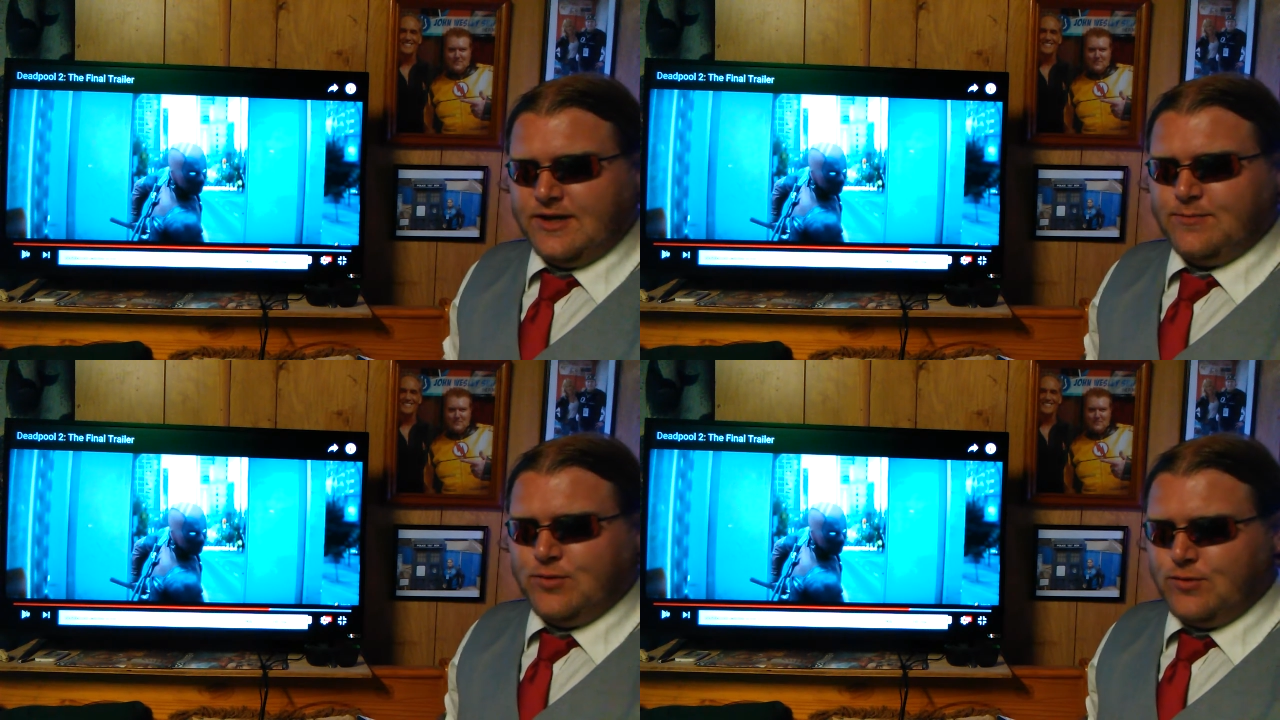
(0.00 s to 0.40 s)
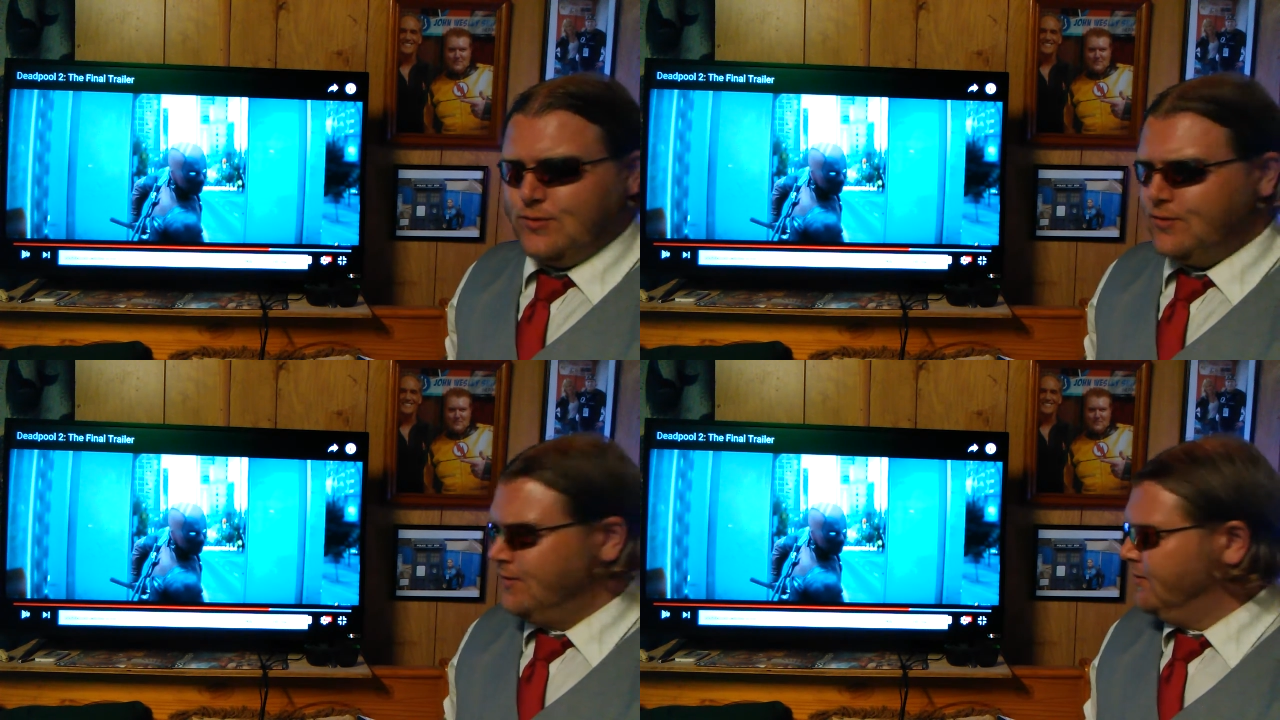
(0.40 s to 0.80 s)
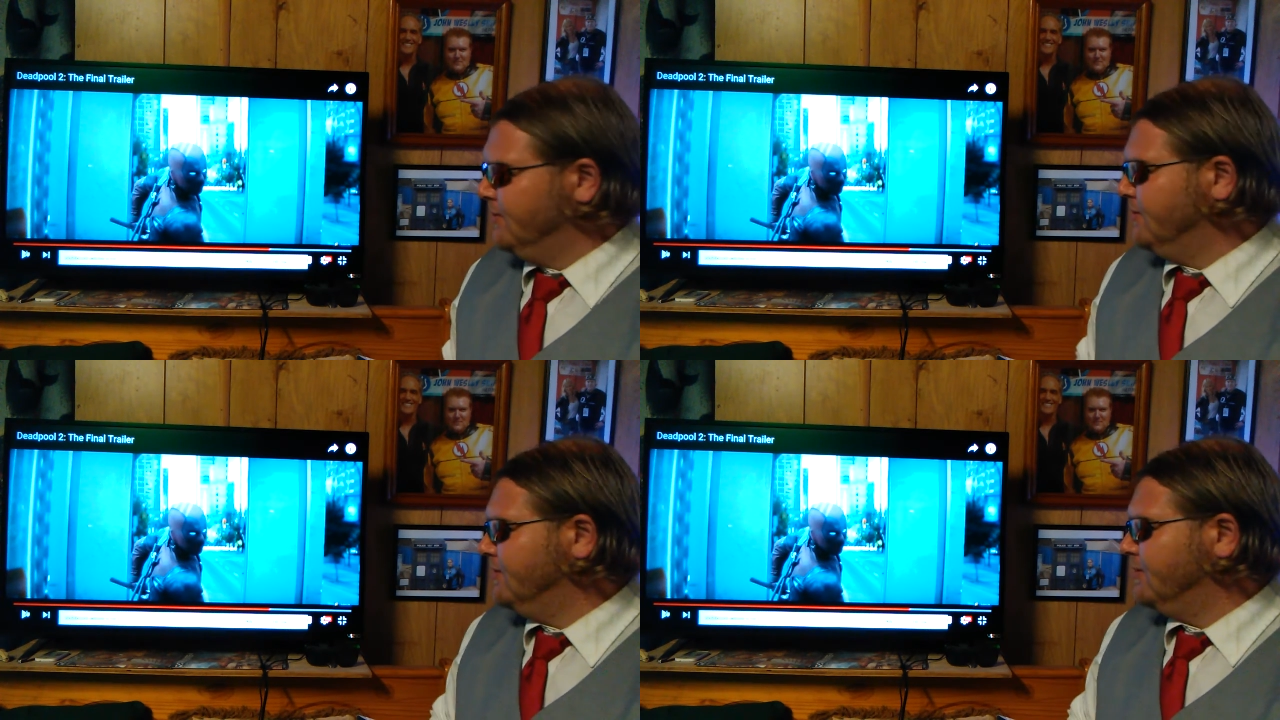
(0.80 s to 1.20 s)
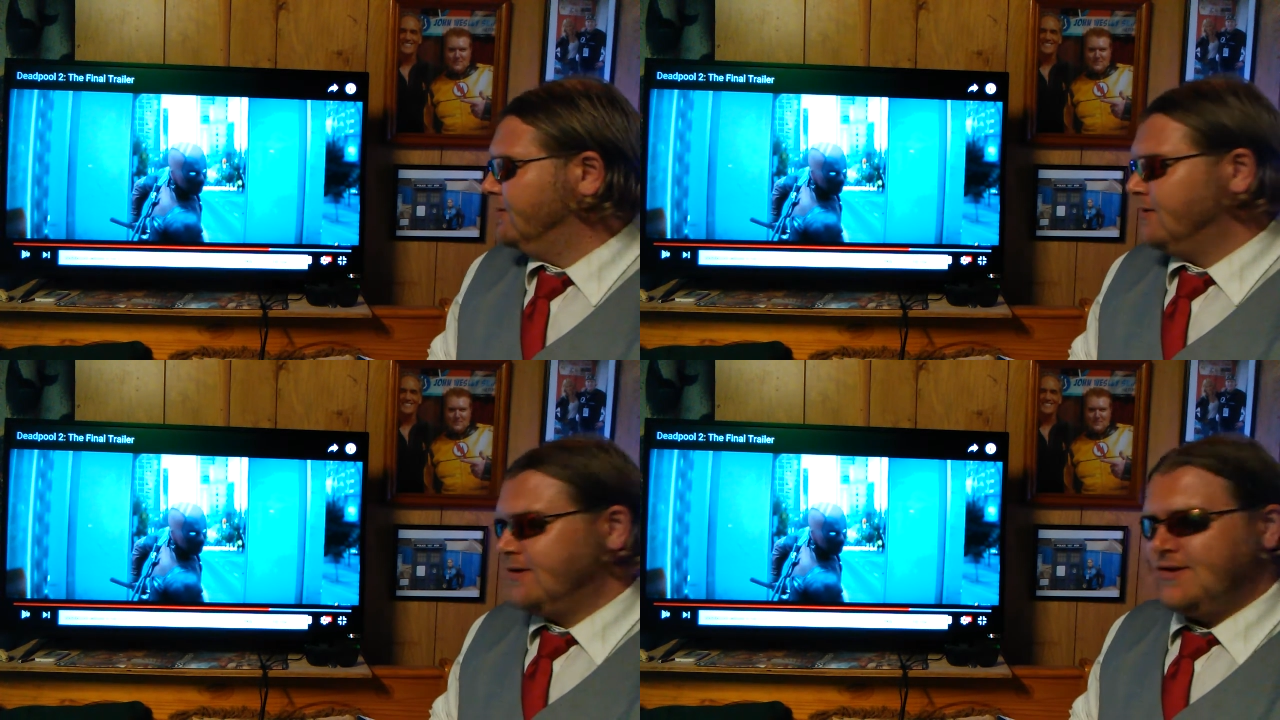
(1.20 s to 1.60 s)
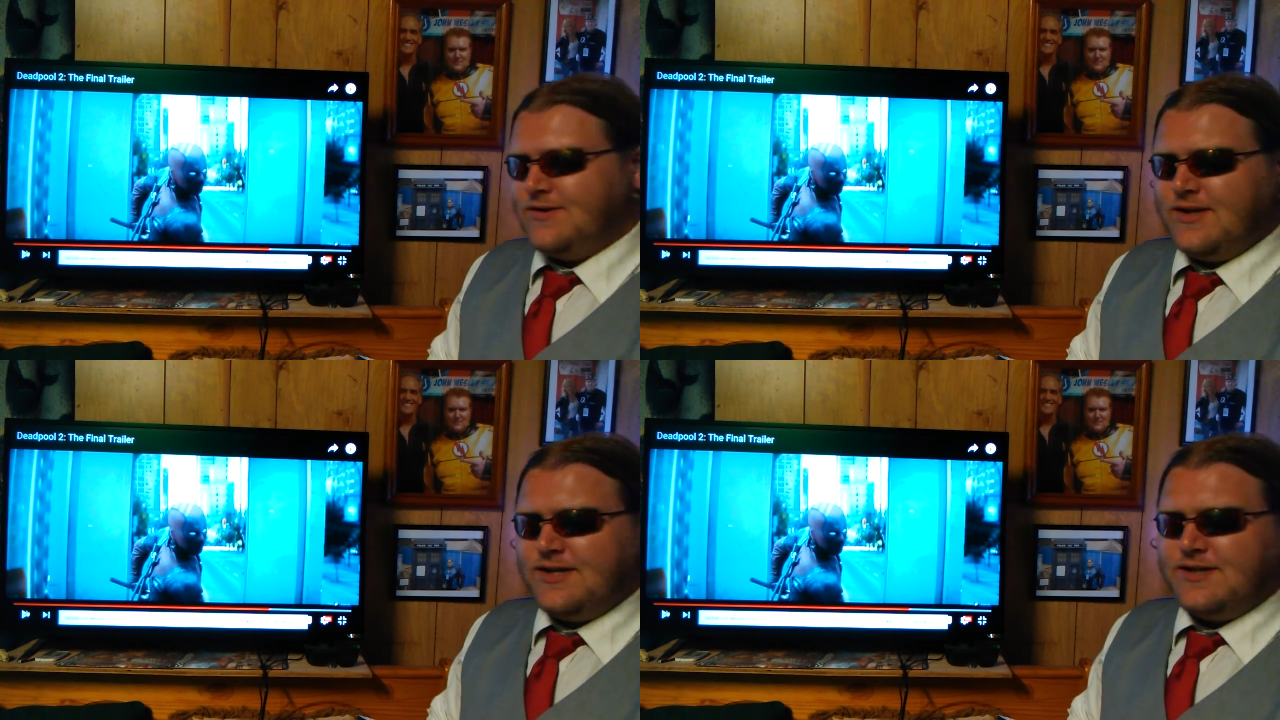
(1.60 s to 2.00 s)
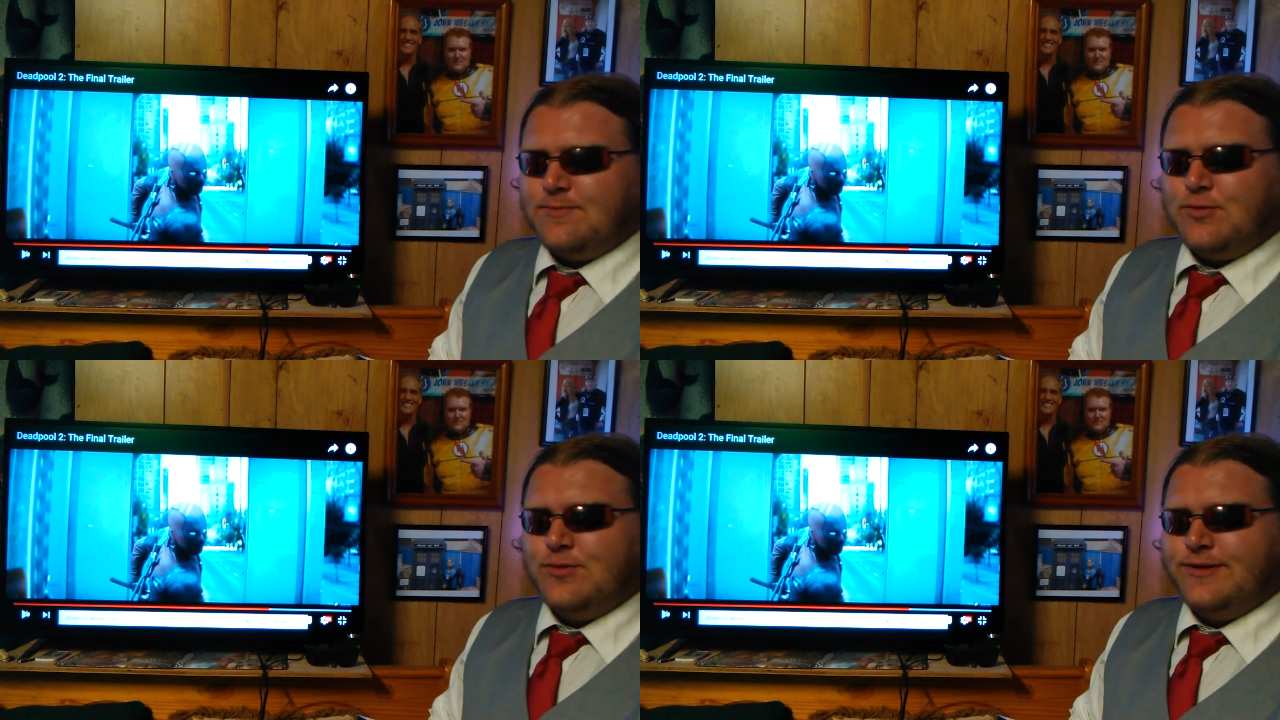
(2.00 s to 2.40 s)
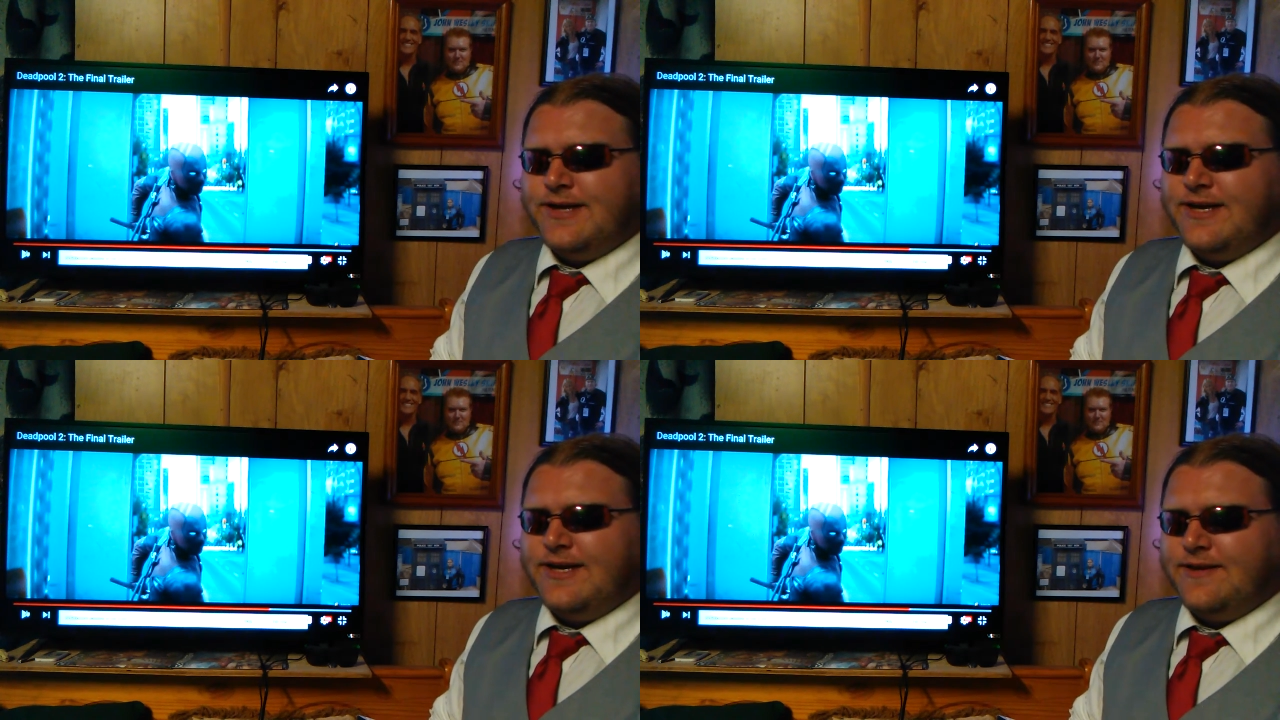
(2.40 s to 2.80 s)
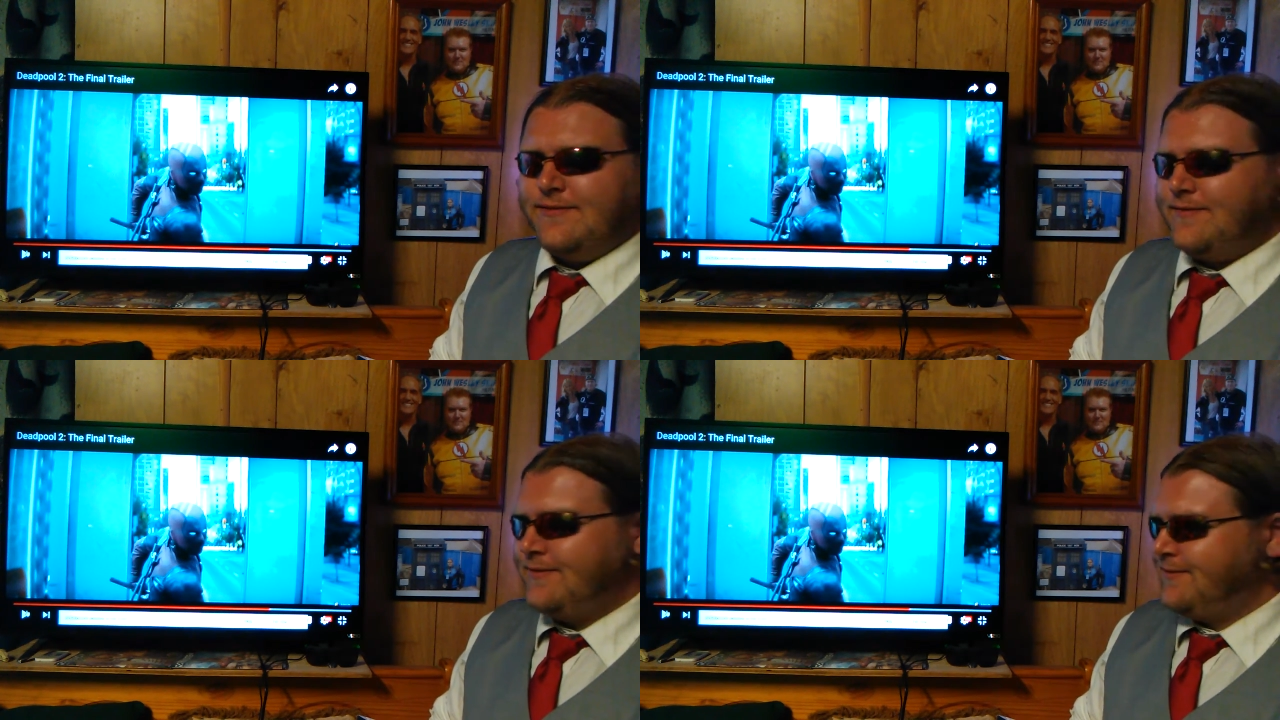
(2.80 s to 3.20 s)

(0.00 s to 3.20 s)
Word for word: Deadpool, slice a bullet in half